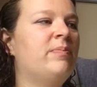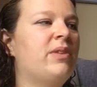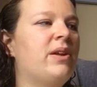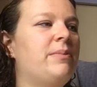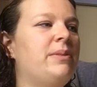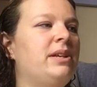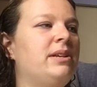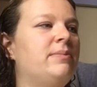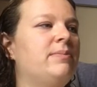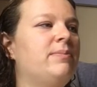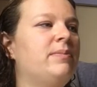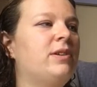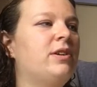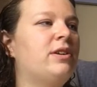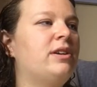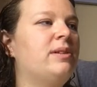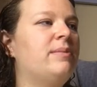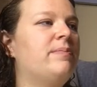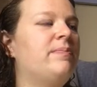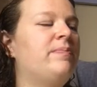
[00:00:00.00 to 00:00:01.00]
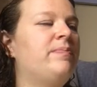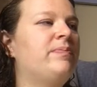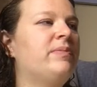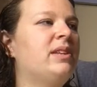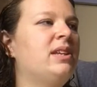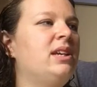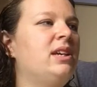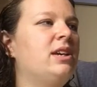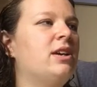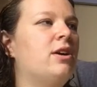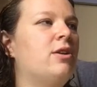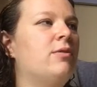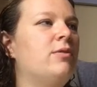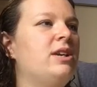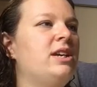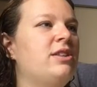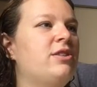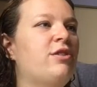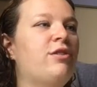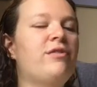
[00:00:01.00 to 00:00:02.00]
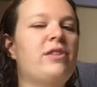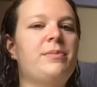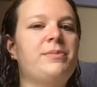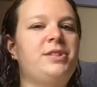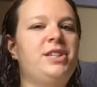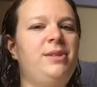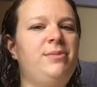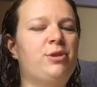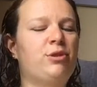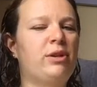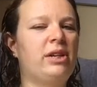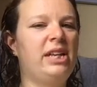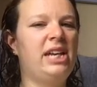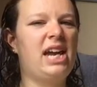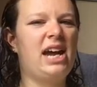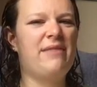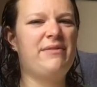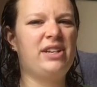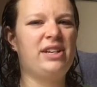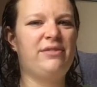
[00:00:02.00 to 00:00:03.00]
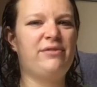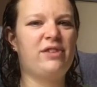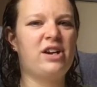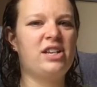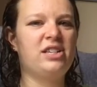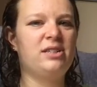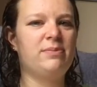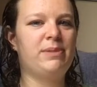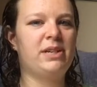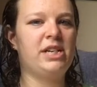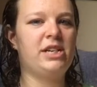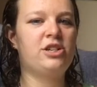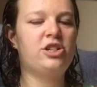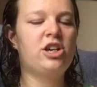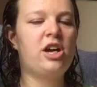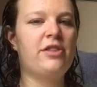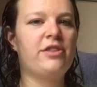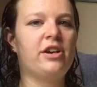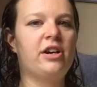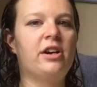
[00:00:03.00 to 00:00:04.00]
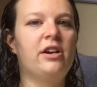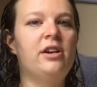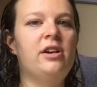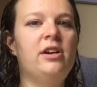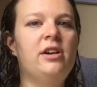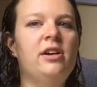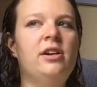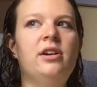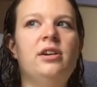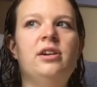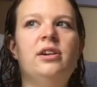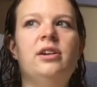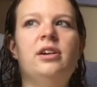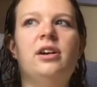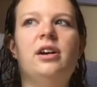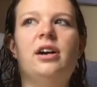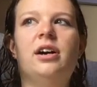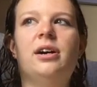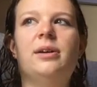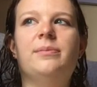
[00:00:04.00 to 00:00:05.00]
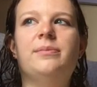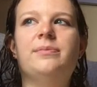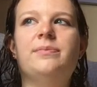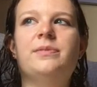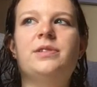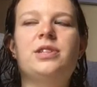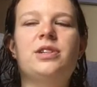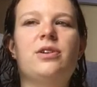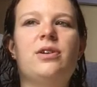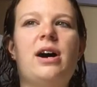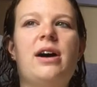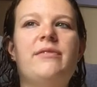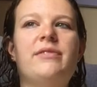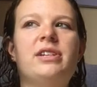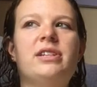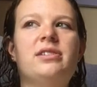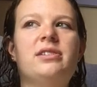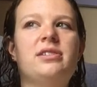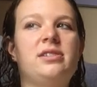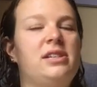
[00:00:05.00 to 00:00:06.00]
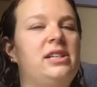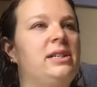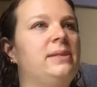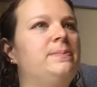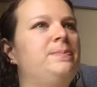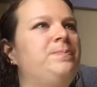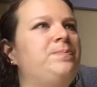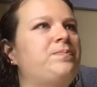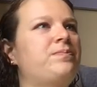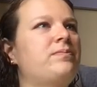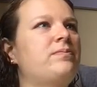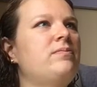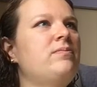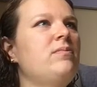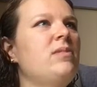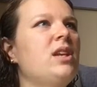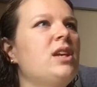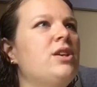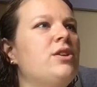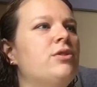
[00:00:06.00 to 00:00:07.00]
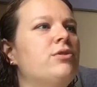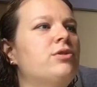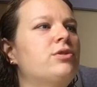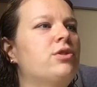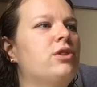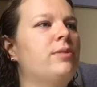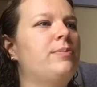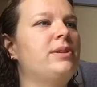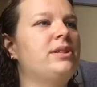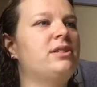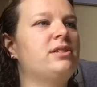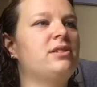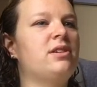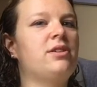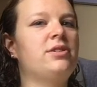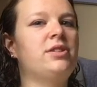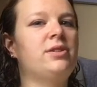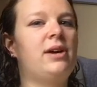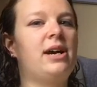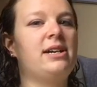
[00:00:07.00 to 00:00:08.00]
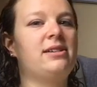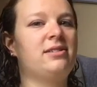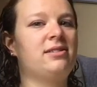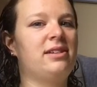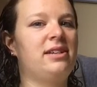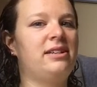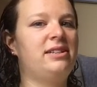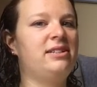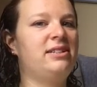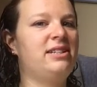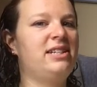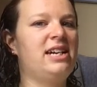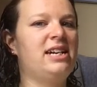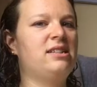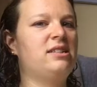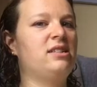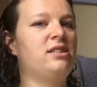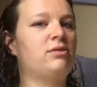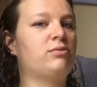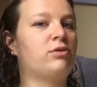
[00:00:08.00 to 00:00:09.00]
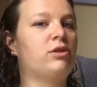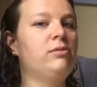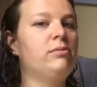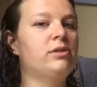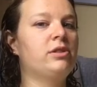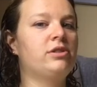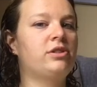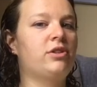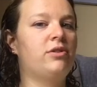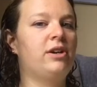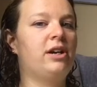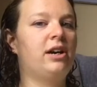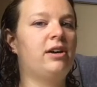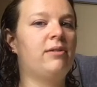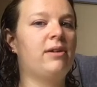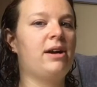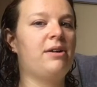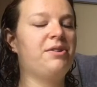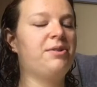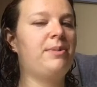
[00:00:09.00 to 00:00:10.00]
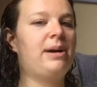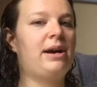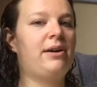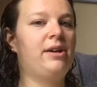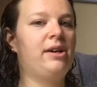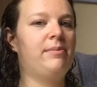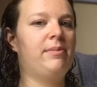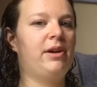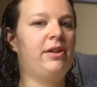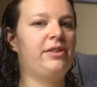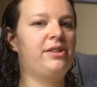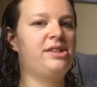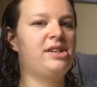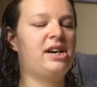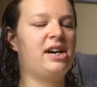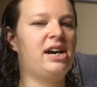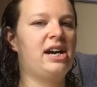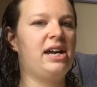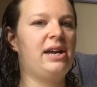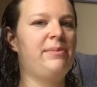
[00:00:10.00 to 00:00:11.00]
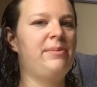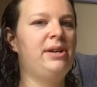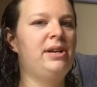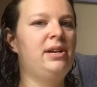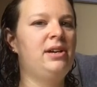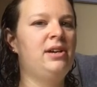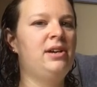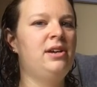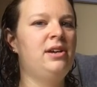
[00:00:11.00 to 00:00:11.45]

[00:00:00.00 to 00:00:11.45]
neither of them seem to really have any friends but each other. So obviously, Scorpius is also isolated, and he has these rumors going around about him all the time.